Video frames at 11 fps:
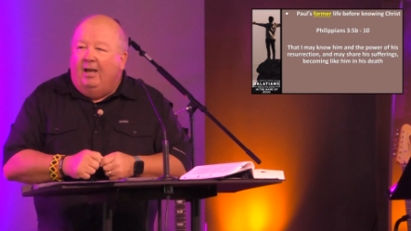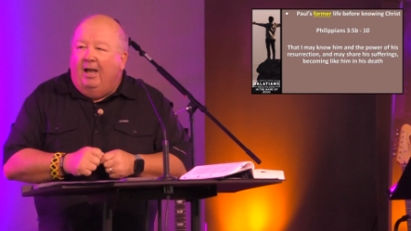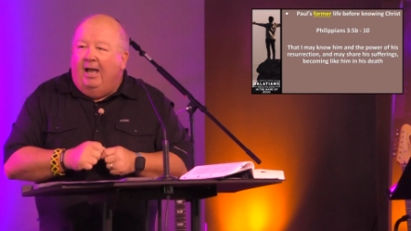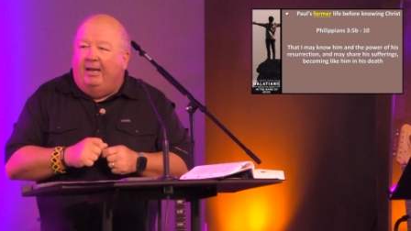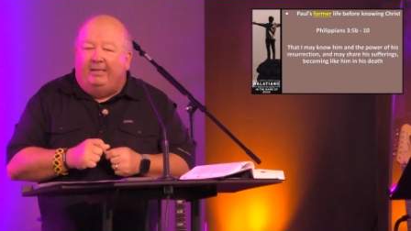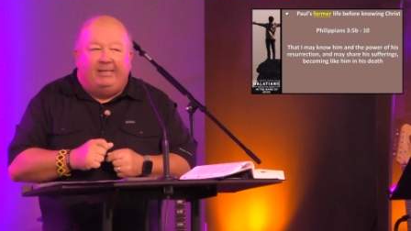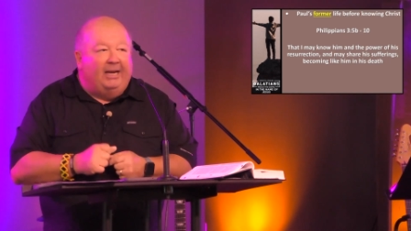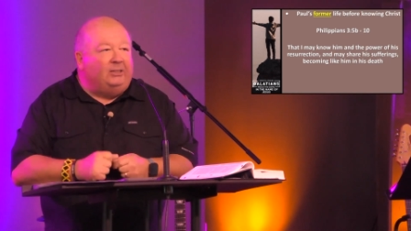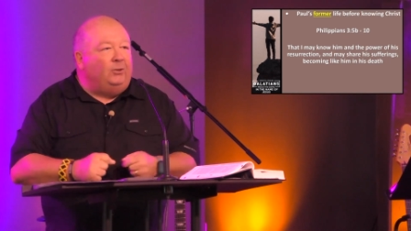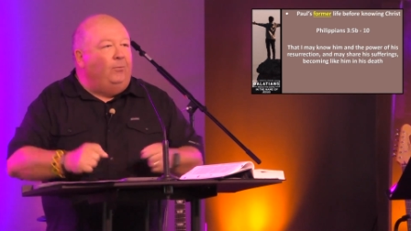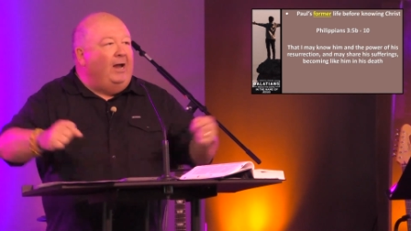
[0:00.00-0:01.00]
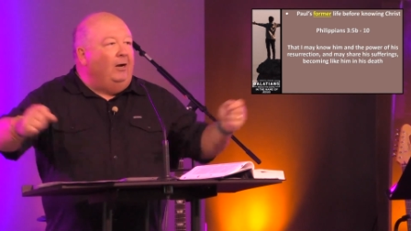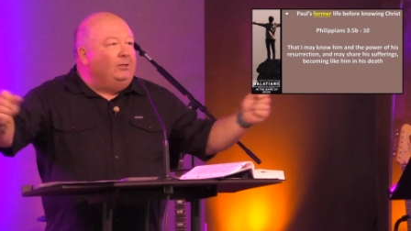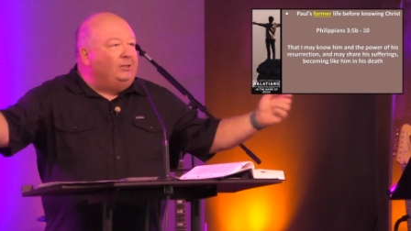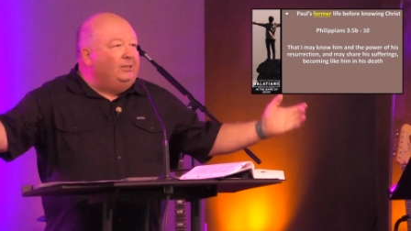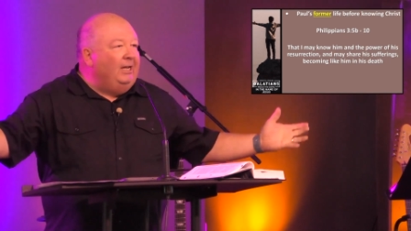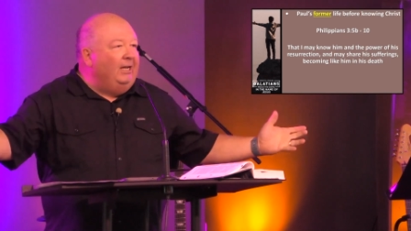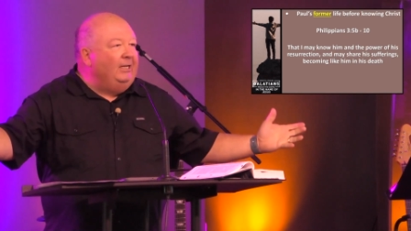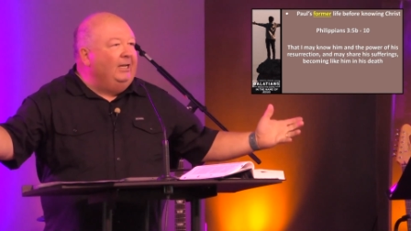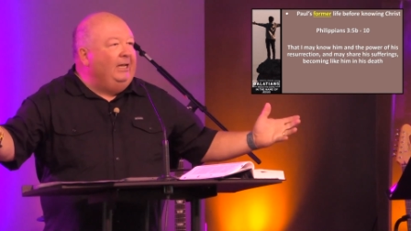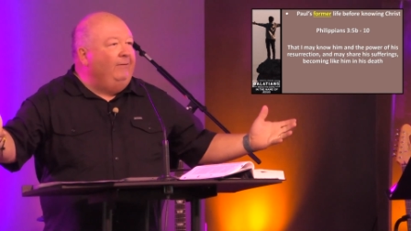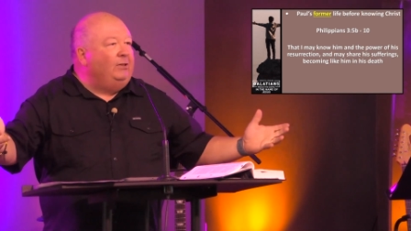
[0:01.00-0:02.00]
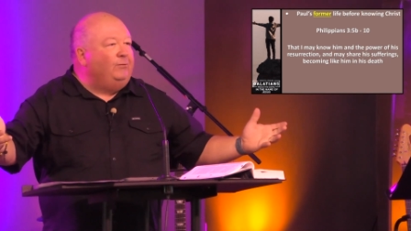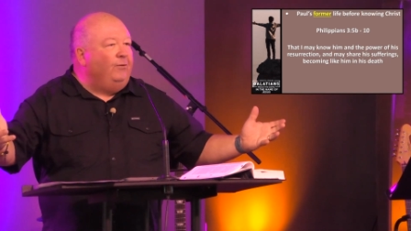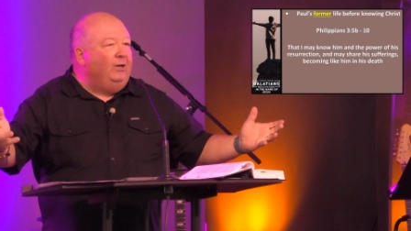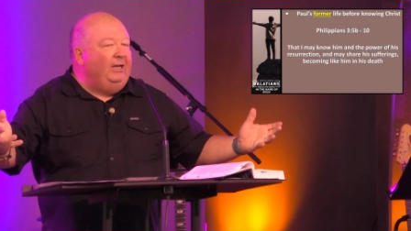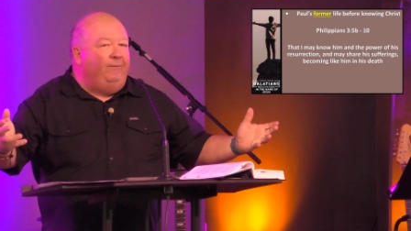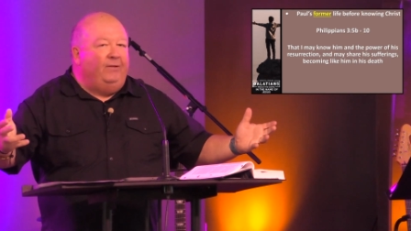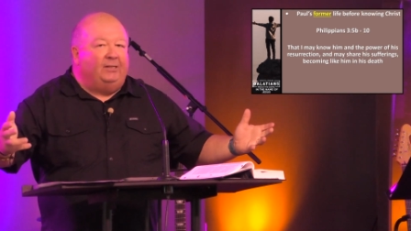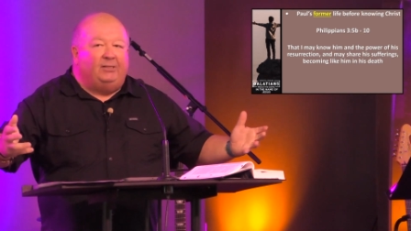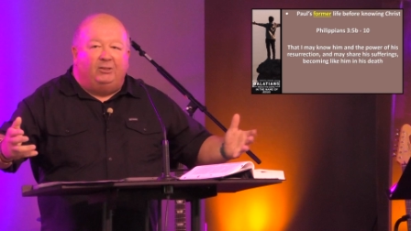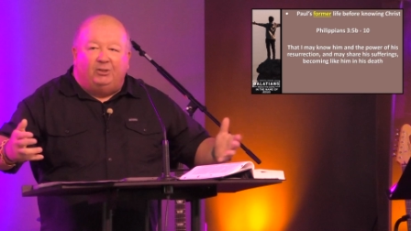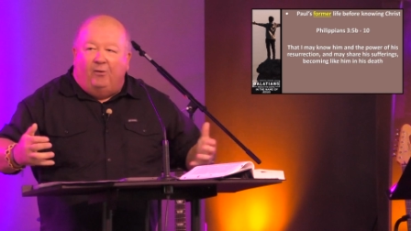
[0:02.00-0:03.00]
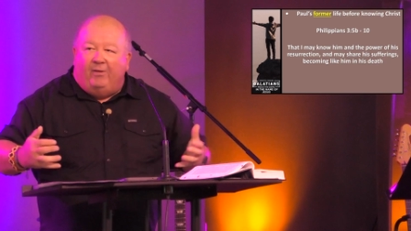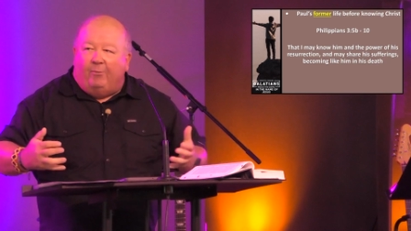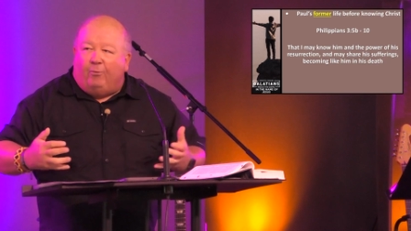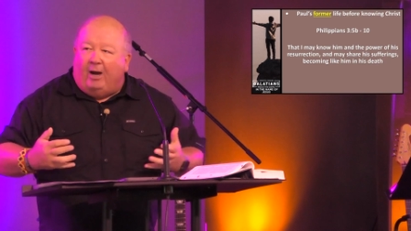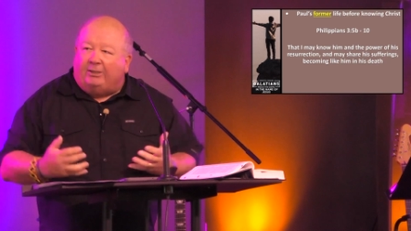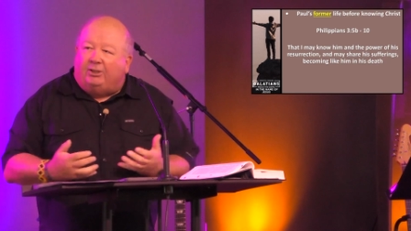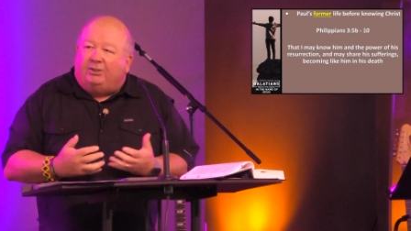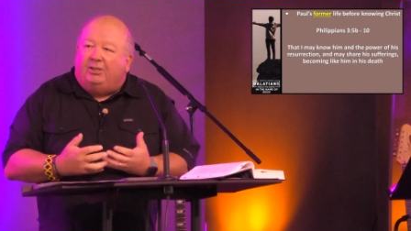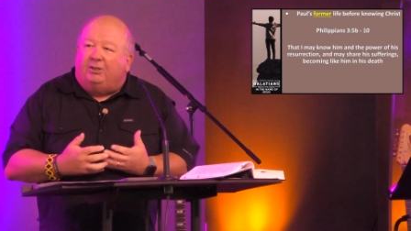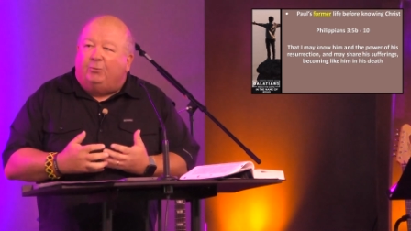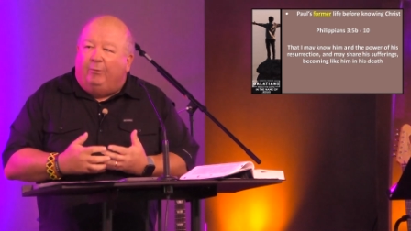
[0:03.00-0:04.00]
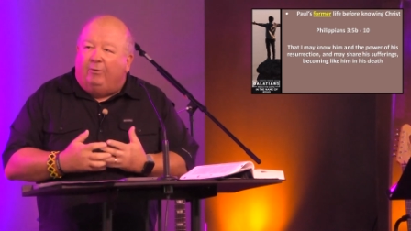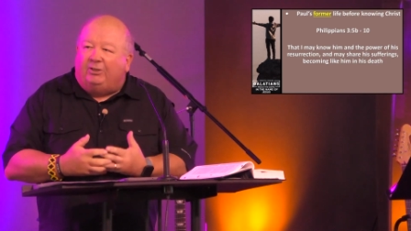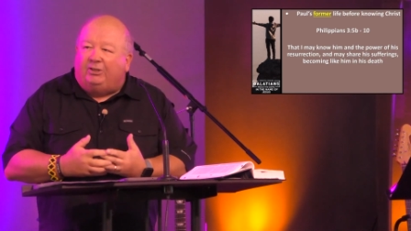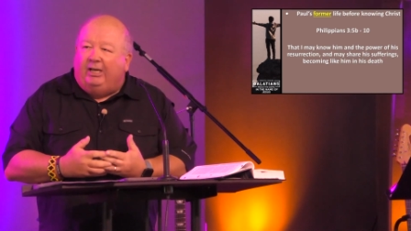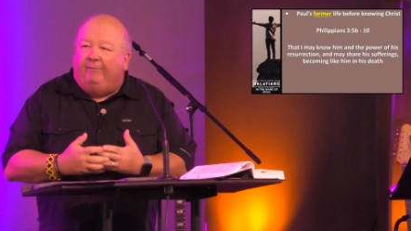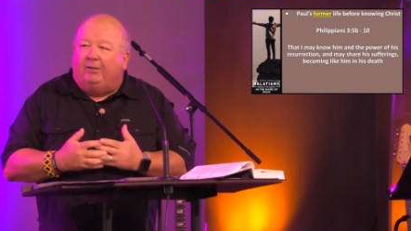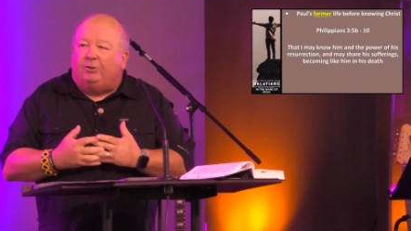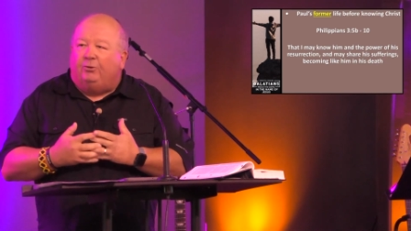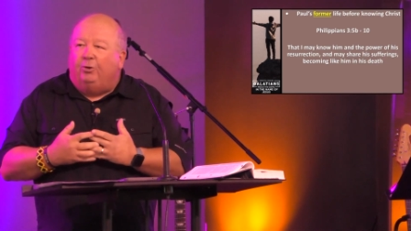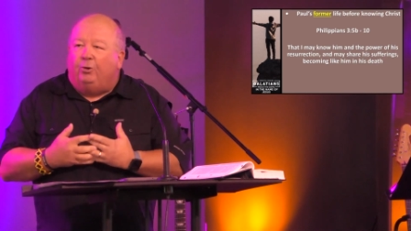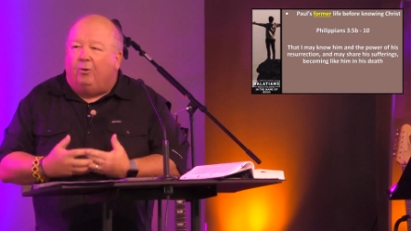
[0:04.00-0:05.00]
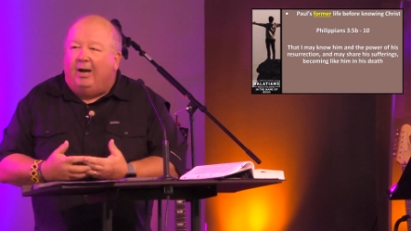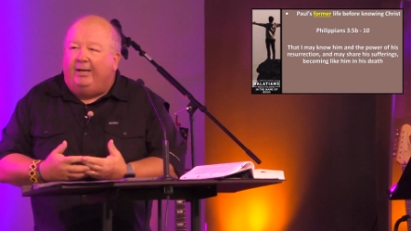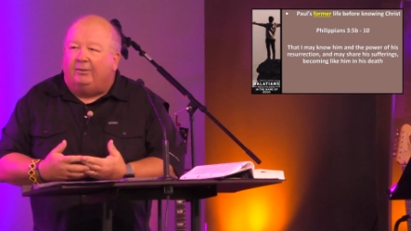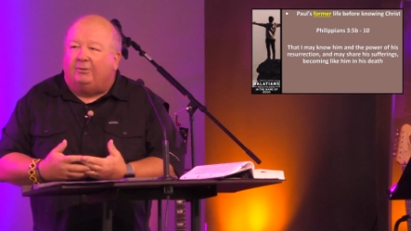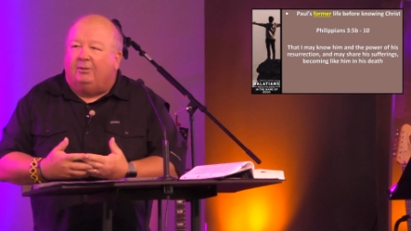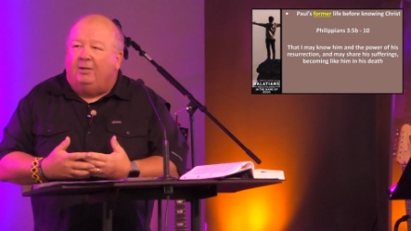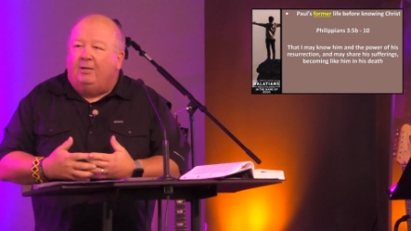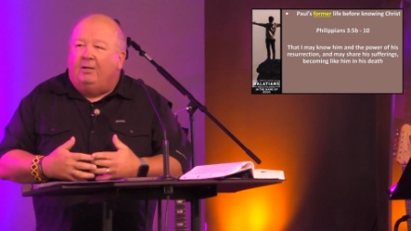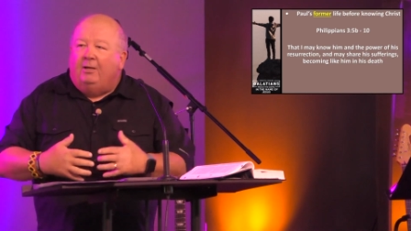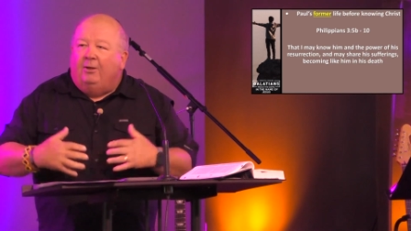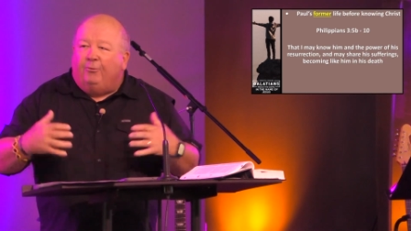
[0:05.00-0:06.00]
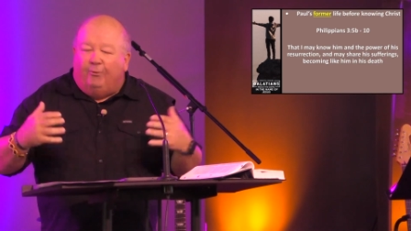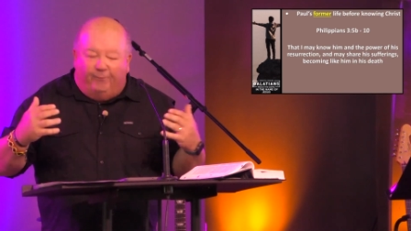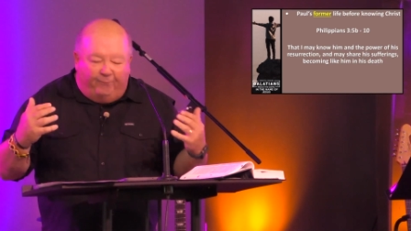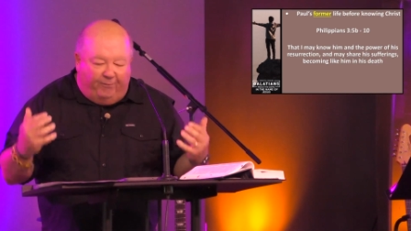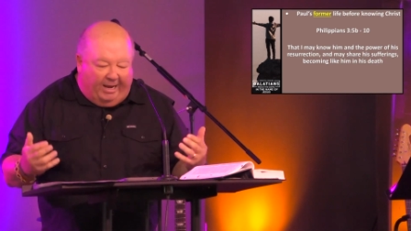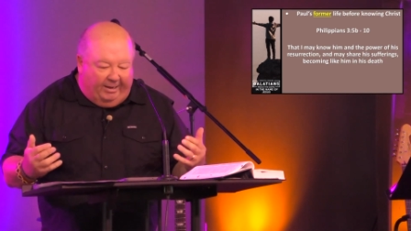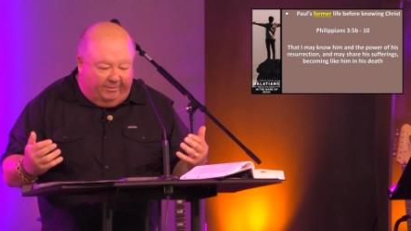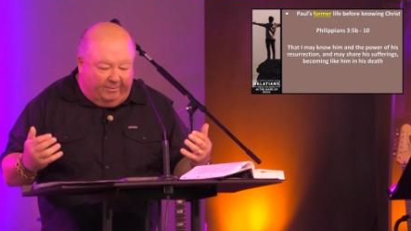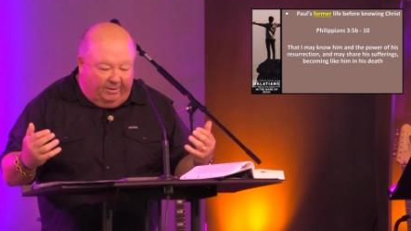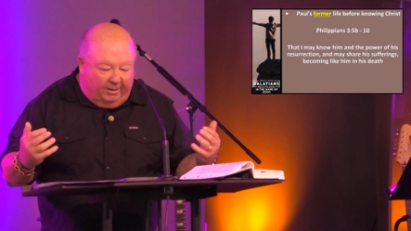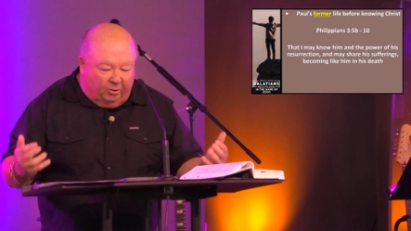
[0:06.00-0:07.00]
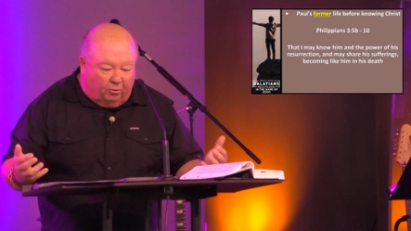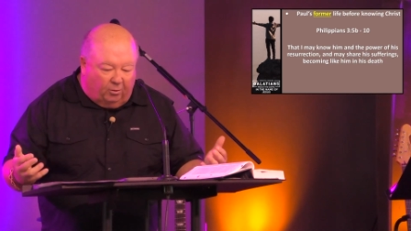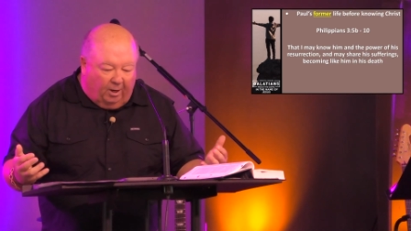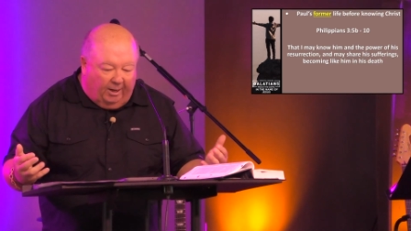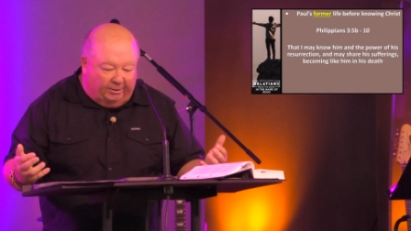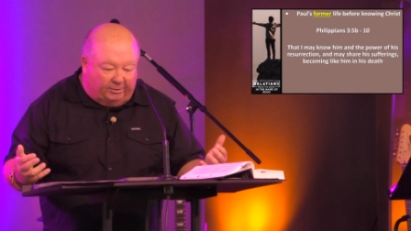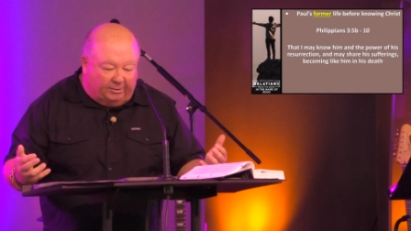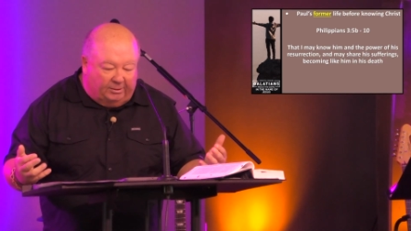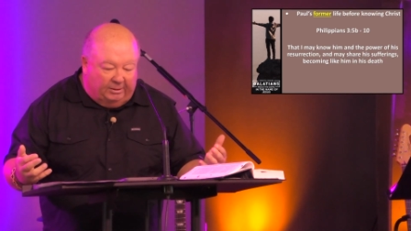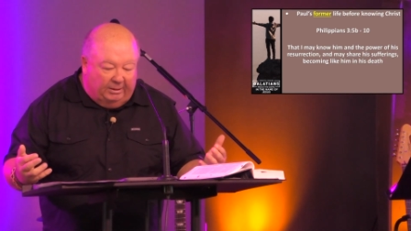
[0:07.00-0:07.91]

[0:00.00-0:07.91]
and he takes away our sin to give us forgiveness. And so the righteousness we receive is through grace, through faith in Christ.